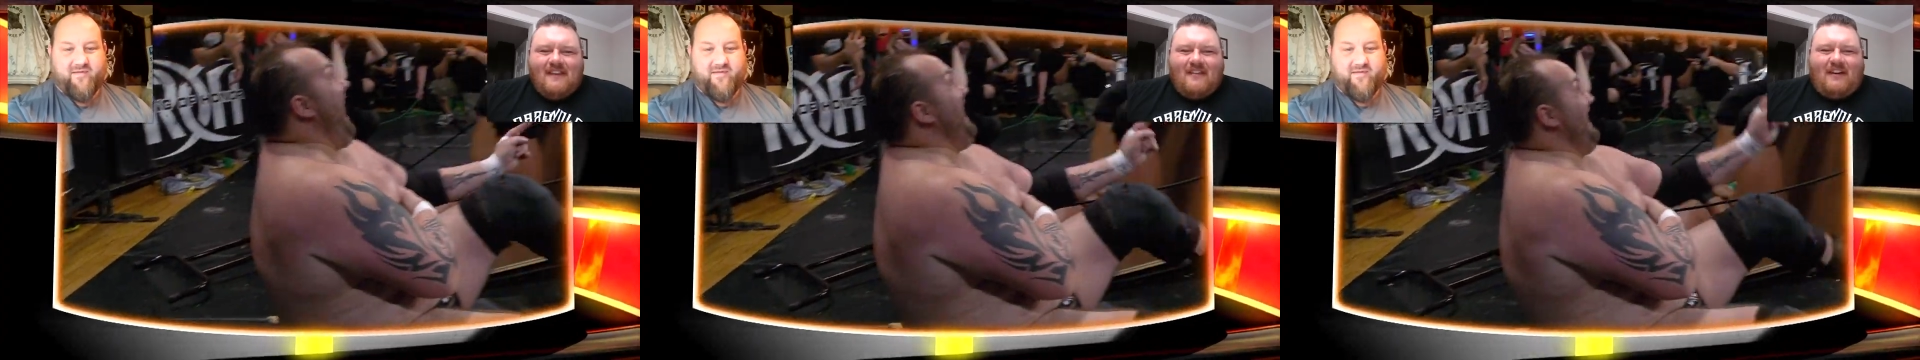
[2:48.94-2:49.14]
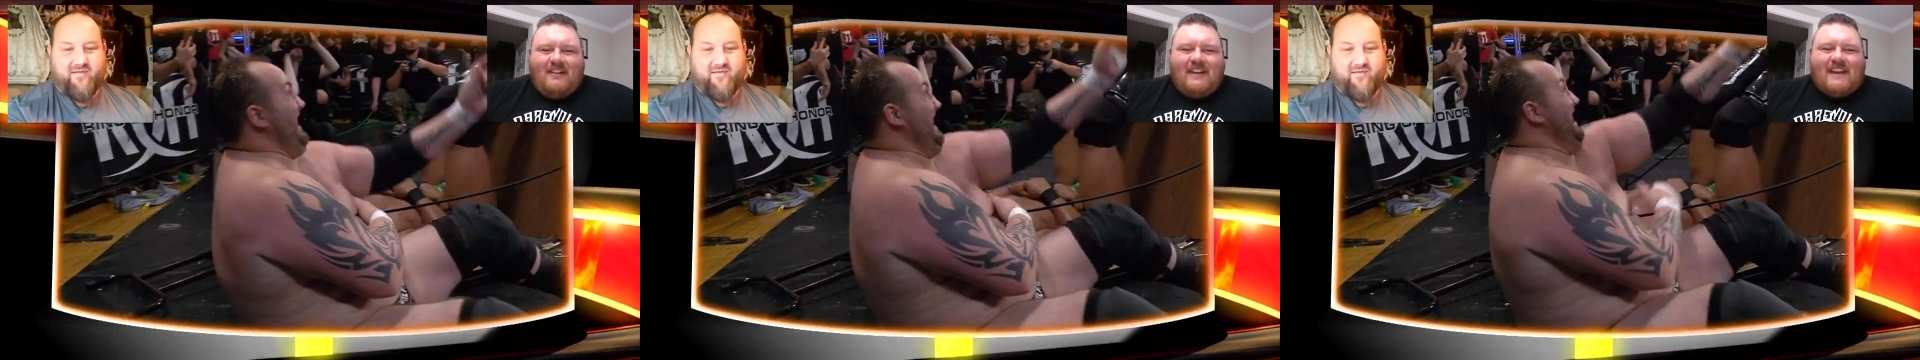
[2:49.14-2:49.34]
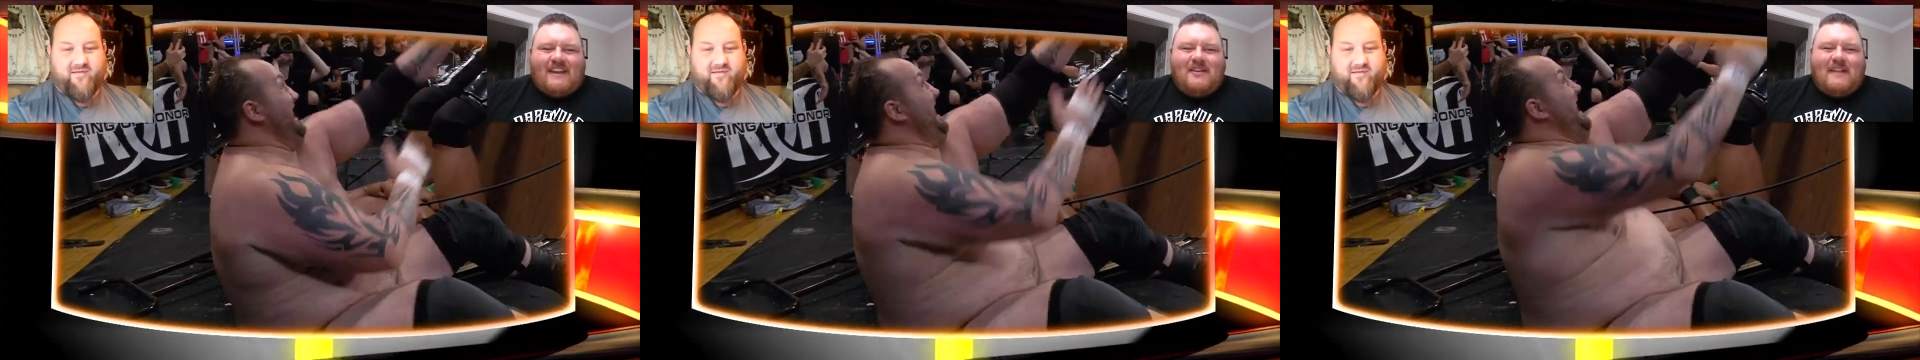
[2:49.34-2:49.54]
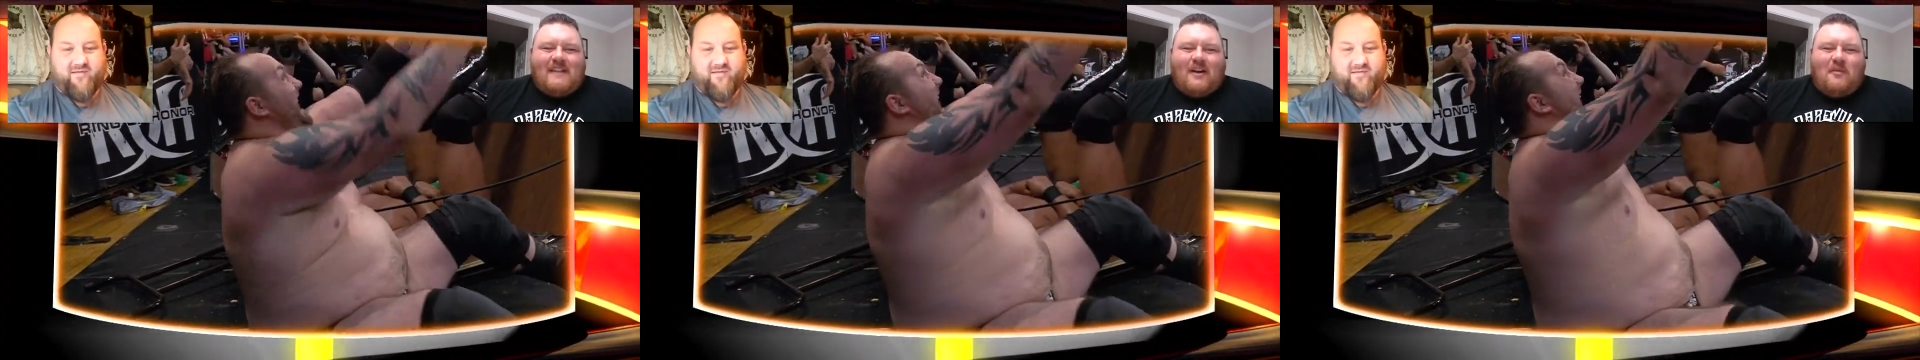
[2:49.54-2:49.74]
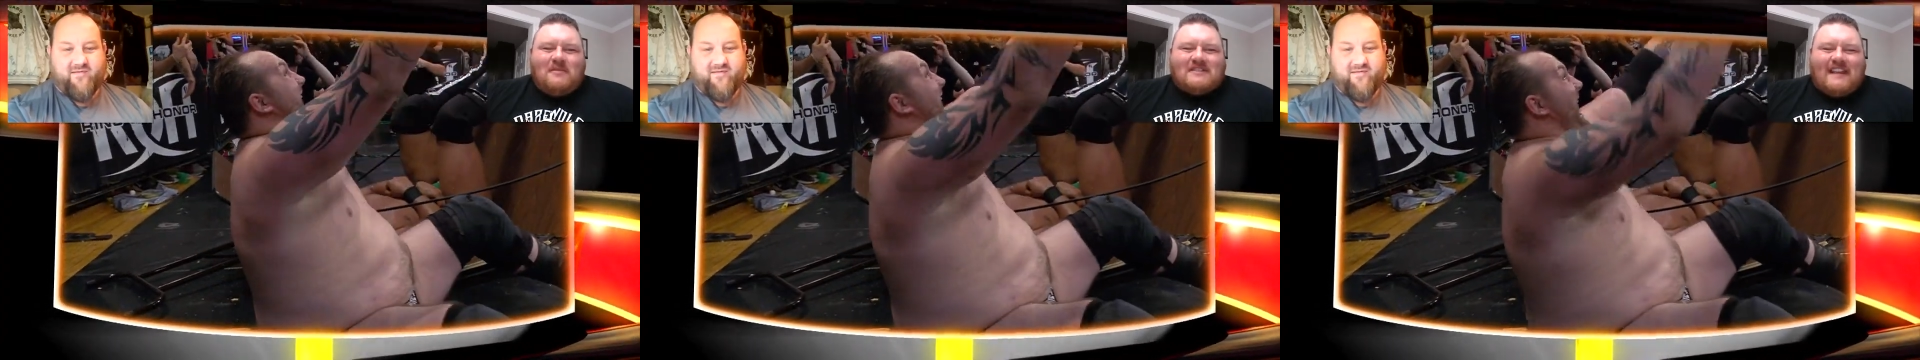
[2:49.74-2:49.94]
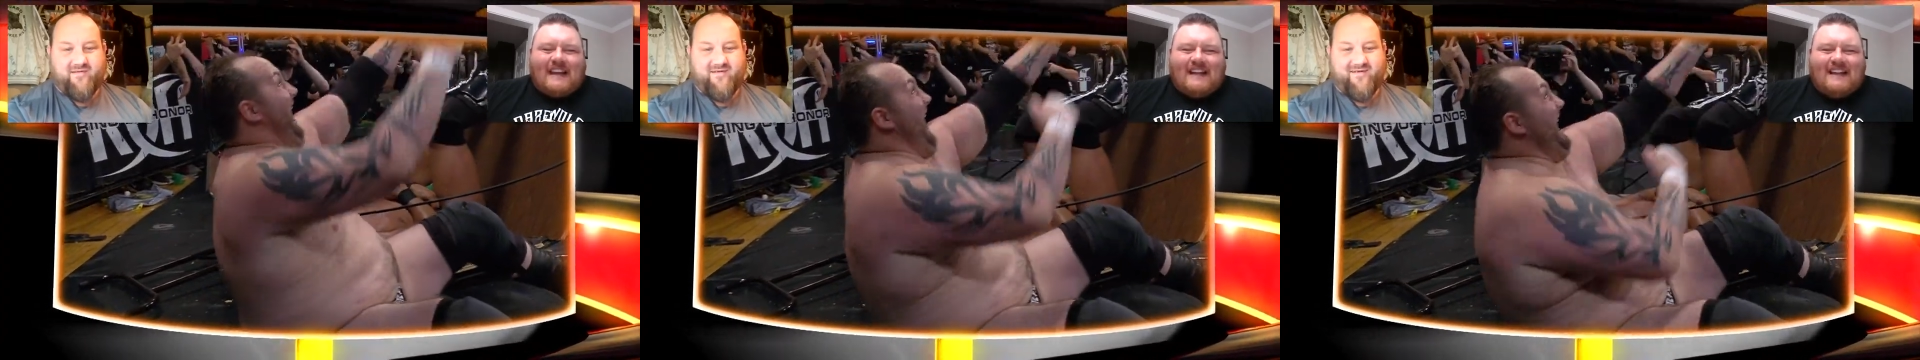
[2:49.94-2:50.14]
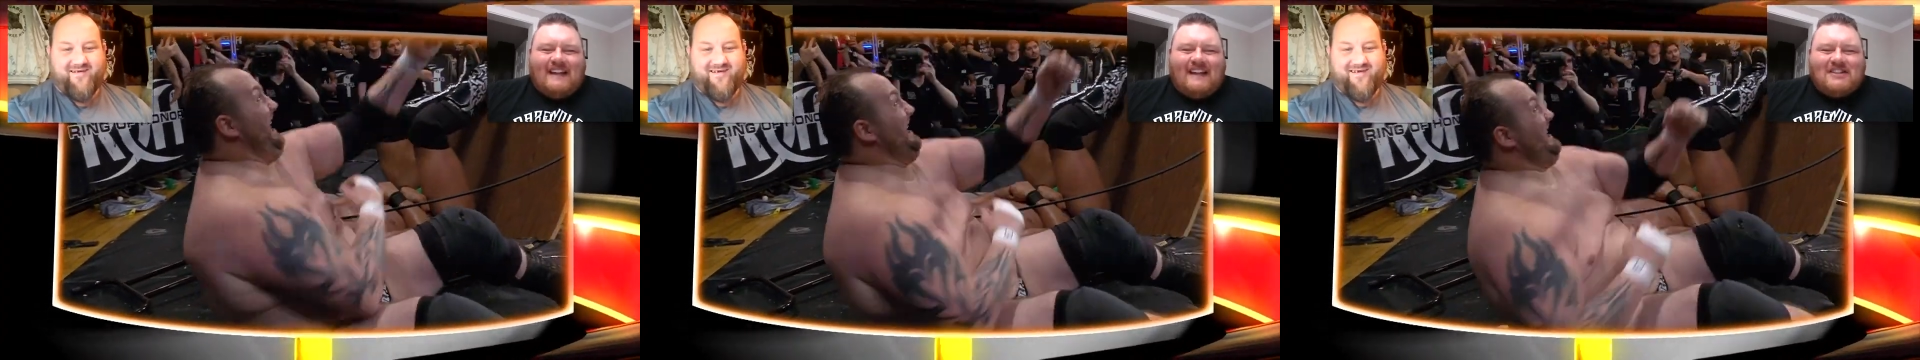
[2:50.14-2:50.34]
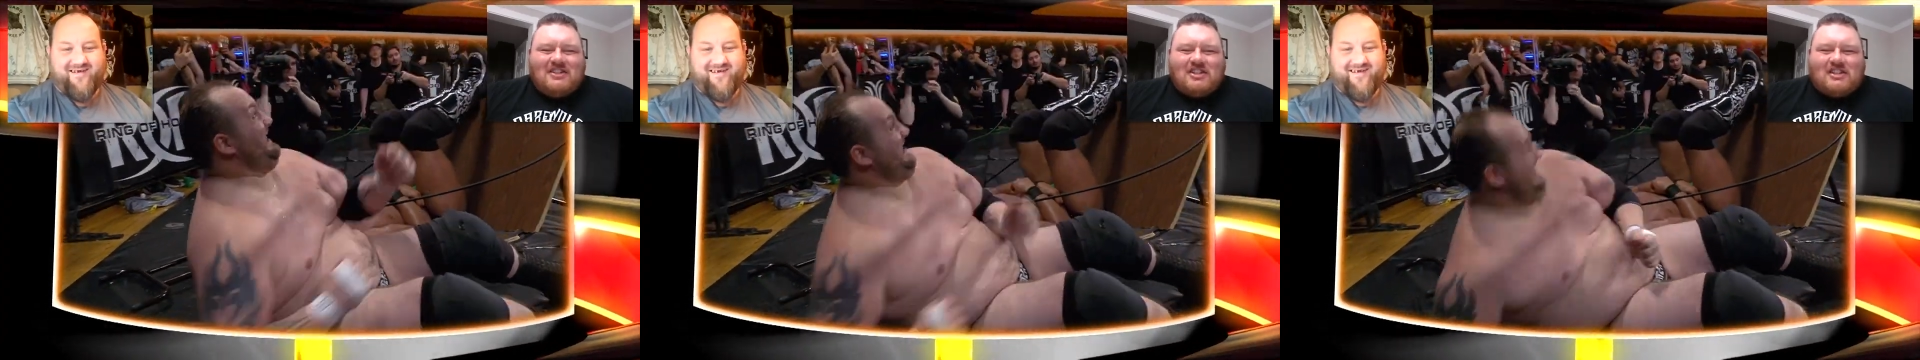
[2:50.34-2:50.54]
Speaker 1: Well, look at you, like almost like
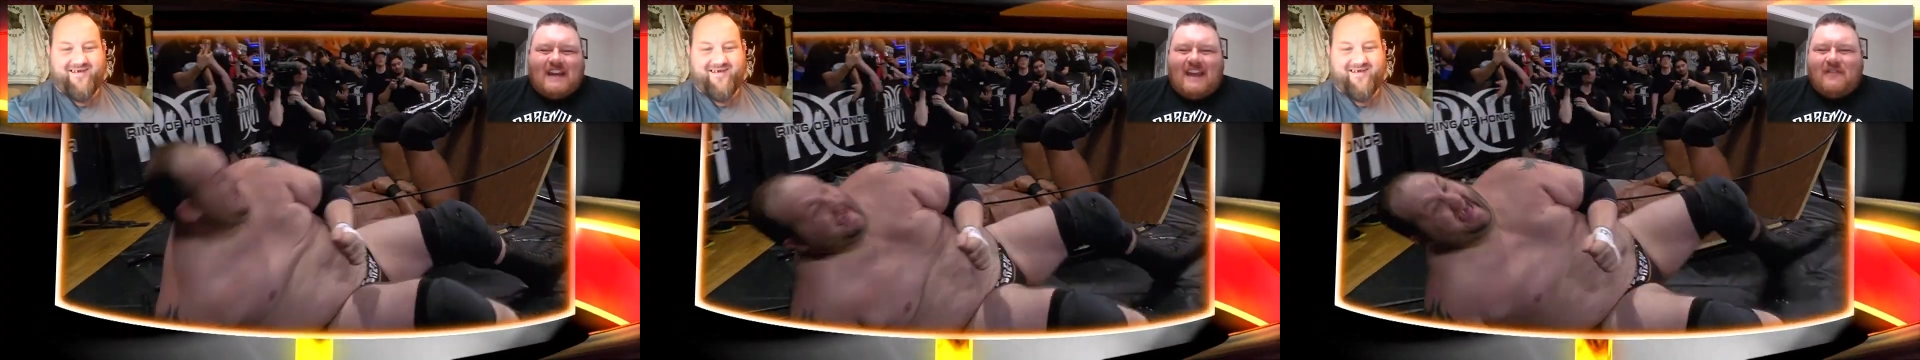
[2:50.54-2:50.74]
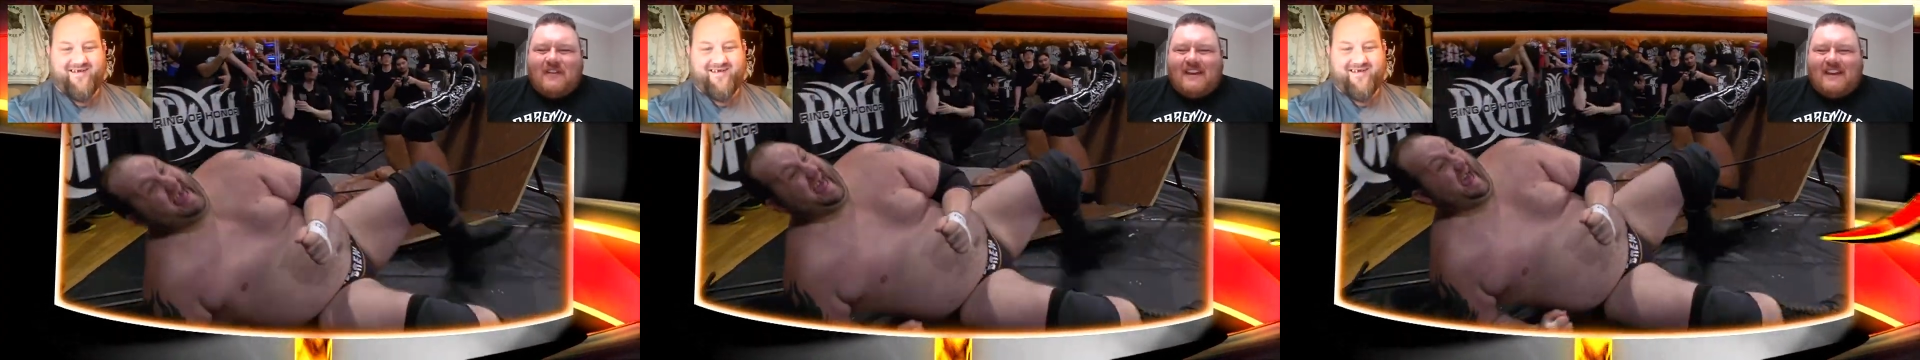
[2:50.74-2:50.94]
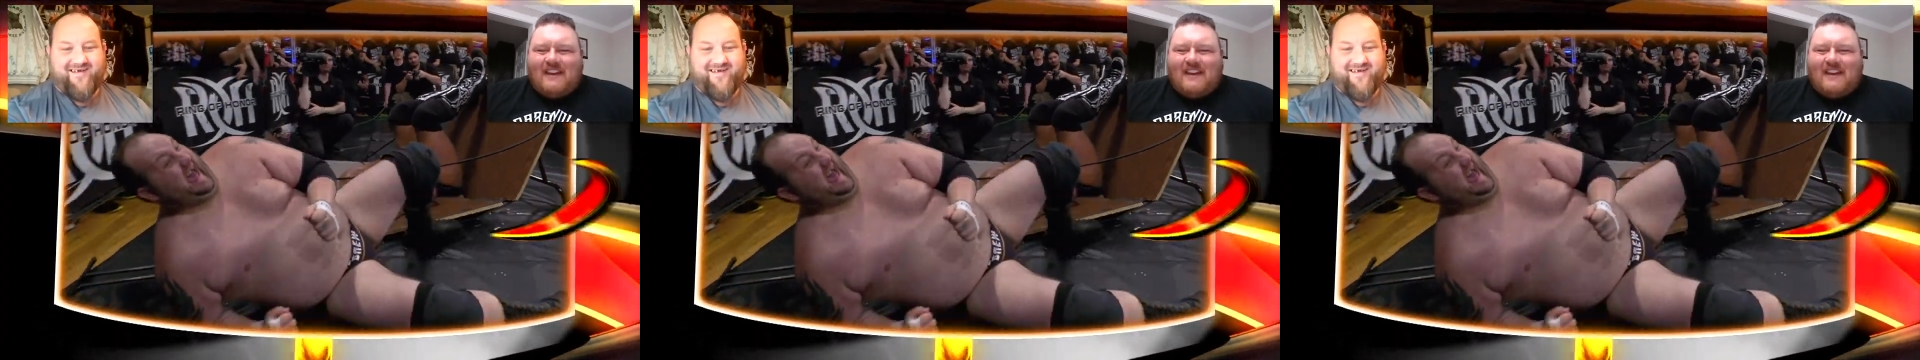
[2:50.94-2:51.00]
clean shaven